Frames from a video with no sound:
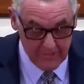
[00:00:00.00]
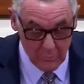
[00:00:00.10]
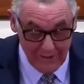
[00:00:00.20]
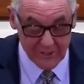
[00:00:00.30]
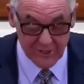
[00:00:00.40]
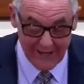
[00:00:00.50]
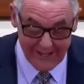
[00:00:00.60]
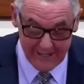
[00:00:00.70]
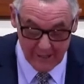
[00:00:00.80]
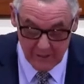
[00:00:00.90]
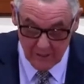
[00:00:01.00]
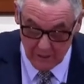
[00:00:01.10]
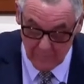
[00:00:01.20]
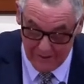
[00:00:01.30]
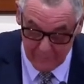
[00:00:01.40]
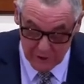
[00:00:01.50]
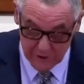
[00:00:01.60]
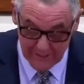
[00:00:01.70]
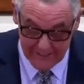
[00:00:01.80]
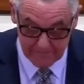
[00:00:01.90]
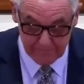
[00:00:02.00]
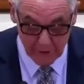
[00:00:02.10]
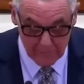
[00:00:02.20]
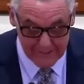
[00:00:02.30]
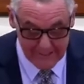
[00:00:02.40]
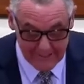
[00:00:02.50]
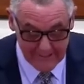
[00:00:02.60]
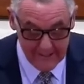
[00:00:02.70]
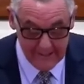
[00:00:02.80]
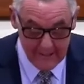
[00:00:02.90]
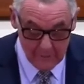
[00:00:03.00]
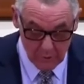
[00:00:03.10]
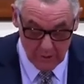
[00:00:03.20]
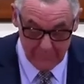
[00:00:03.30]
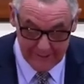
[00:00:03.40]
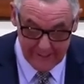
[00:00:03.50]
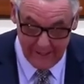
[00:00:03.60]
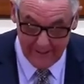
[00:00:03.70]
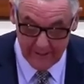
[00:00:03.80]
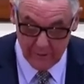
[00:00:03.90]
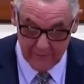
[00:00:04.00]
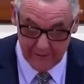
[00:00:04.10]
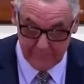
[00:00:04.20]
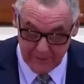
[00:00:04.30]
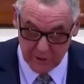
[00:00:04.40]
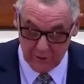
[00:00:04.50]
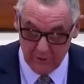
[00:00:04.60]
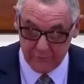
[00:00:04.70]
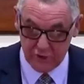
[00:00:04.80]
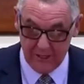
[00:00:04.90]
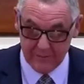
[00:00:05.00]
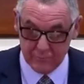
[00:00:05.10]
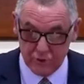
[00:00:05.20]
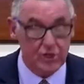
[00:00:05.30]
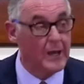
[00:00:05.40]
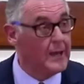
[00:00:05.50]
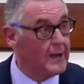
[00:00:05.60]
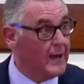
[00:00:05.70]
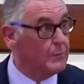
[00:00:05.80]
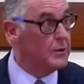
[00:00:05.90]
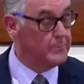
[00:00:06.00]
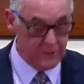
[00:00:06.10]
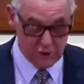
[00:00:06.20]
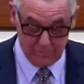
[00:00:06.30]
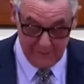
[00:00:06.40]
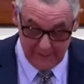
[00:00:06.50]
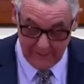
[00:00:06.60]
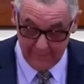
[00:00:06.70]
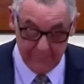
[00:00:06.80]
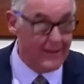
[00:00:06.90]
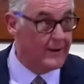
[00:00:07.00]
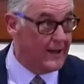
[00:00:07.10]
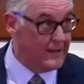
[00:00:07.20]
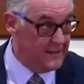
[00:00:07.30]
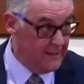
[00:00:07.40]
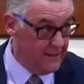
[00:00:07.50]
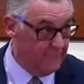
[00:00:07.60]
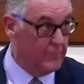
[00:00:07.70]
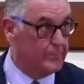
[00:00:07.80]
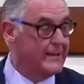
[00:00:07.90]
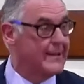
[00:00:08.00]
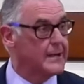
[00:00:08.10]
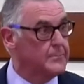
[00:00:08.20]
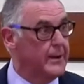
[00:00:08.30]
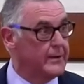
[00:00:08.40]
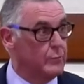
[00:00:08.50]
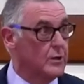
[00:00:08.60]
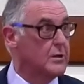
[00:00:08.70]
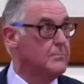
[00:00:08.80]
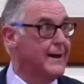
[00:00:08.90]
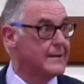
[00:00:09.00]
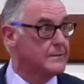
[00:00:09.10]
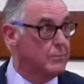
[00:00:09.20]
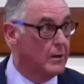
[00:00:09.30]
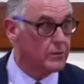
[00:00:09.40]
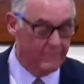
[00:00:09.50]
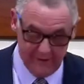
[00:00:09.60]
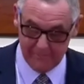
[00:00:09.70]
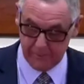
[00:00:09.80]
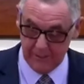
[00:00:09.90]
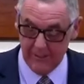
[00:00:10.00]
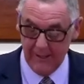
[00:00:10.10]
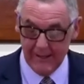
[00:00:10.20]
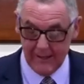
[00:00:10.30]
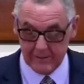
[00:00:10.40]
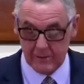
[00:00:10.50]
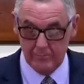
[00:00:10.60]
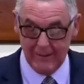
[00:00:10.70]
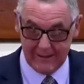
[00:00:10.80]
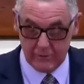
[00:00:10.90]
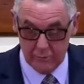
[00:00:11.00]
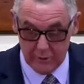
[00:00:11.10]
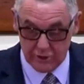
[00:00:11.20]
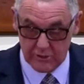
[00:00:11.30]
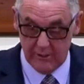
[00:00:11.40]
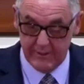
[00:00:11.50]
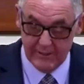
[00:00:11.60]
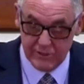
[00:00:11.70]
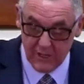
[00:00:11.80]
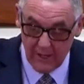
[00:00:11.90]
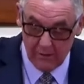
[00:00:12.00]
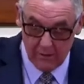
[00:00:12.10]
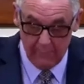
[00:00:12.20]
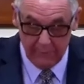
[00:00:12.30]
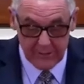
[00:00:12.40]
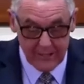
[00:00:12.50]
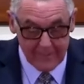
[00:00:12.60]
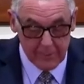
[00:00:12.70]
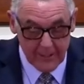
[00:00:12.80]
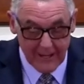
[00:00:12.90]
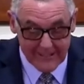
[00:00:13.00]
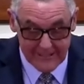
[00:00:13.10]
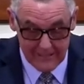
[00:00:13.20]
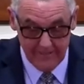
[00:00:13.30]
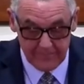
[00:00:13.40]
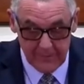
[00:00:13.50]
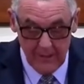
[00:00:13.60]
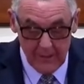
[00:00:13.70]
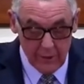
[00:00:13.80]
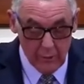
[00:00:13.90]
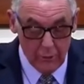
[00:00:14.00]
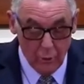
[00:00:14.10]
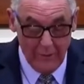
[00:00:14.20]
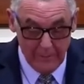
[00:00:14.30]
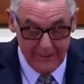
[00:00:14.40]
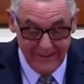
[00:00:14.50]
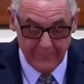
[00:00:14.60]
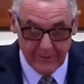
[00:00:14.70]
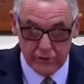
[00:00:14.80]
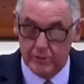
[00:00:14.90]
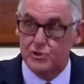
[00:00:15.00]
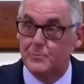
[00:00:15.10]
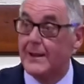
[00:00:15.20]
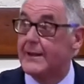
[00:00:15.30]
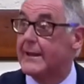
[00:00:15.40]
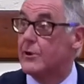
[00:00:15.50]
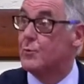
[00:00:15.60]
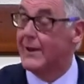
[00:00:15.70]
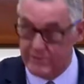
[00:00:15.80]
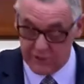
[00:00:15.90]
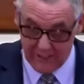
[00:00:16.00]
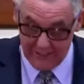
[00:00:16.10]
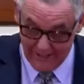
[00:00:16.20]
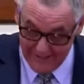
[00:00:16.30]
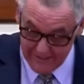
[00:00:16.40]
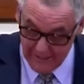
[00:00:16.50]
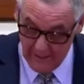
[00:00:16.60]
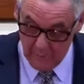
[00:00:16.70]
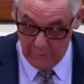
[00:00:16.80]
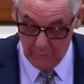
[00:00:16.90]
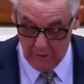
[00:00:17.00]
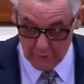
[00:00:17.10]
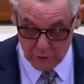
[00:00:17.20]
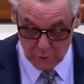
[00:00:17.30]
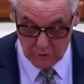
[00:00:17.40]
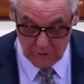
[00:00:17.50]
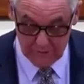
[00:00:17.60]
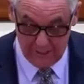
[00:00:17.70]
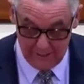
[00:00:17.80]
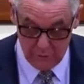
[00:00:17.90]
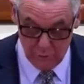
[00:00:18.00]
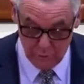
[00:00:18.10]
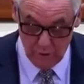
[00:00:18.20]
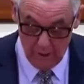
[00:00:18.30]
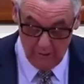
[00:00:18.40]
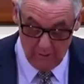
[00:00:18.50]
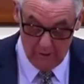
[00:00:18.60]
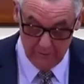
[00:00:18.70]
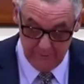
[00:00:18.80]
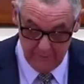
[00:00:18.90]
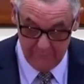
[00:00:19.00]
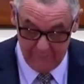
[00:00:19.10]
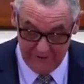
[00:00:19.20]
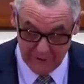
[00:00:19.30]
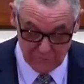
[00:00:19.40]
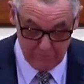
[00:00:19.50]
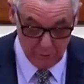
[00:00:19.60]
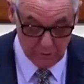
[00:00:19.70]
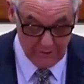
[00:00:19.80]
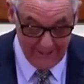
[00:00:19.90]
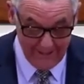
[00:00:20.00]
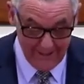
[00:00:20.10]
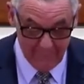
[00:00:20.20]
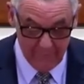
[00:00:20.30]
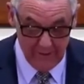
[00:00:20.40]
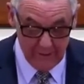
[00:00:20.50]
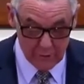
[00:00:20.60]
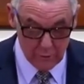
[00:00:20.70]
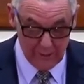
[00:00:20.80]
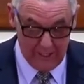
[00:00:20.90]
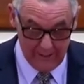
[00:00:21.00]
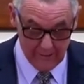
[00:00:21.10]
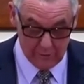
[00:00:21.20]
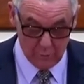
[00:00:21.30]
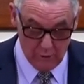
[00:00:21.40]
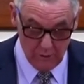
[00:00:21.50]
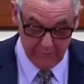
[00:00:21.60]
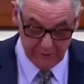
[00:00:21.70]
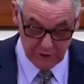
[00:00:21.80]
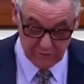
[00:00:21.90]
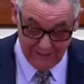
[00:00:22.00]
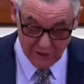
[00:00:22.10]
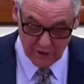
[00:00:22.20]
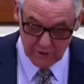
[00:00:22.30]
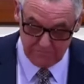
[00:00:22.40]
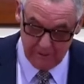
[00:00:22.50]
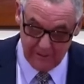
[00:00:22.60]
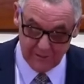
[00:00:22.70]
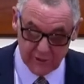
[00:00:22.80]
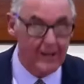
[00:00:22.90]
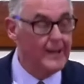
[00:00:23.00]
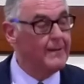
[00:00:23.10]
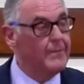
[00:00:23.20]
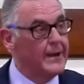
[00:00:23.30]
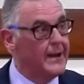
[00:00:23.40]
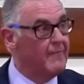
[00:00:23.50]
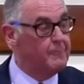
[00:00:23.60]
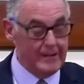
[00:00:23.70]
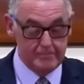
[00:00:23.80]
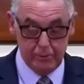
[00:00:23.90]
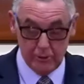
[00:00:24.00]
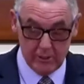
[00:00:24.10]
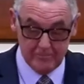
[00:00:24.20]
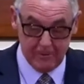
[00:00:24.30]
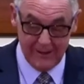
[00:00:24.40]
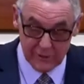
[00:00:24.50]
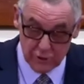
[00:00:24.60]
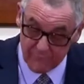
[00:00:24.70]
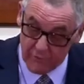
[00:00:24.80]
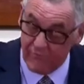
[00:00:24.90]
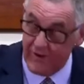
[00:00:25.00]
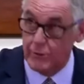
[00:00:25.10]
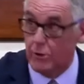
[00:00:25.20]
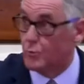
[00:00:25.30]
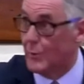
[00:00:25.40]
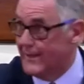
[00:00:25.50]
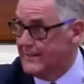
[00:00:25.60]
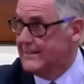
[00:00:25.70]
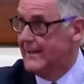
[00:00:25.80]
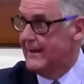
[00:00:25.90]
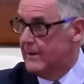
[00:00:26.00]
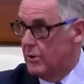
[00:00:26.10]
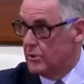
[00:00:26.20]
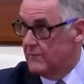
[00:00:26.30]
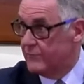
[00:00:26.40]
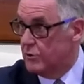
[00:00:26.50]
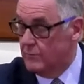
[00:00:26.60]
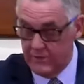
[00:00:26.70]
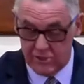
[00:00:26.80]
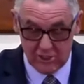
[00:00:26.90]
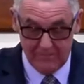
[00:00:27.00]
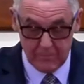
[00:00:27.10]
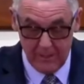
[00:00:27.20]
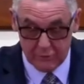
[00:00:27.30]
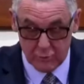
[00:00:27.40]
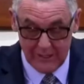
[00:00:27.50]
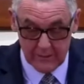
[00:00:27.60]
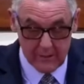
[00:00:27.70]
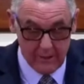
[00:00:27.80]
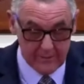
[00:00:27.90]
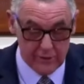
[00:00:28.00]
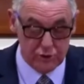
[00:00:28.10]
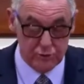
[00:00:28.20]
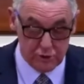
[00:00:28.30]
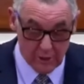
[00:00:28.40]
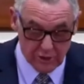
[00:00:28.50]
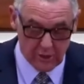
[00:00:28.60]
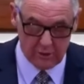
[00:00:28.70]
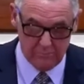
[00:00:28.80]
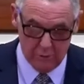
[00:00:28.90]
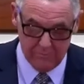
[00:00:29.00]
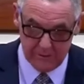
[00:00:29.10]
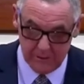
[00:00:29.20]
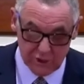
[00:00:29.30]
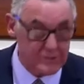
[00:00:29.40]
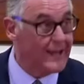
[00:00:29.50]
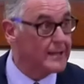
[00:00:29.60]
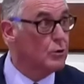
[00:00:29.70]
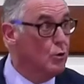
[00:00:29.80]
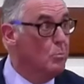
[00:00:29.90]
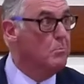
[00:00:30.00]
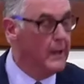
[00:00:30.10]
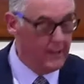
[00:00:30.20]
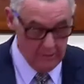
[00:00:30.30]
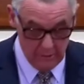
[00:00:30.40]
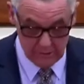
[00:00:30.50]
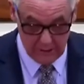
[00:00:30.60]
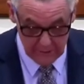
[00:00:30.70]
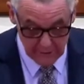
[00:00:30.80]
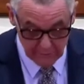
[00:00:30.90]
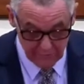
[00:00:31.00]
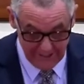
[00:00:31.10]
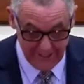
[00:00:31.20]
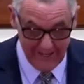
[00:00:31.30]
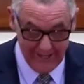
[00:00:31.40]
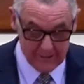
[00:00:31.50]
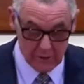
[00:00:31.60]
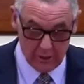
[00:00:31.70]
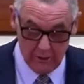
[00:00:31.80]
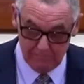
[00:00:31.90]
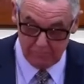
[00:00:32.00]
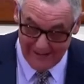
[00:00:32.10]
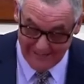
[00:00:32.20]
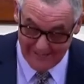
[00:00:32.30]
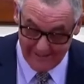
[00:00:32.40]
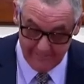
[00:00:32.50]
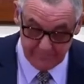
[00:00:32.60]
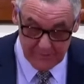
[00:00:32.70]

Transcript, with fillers: Wednesday, 8 o'clock, our Bible study and prayer meeting. We're coming again to the Epistle of James. I will be speaking and then I'll have a break and Peter will come back the month of April and come back to his studies on the tabernacle. Now, although we'll be in the church building on Wednesday night, we will also continue on Facebook Live. Do adhere to all the restrictions, please, that have been put in place. If you feel unwell or you have COVID symptoms, we encourage you just at the moment to stay at home until you're ready to come back.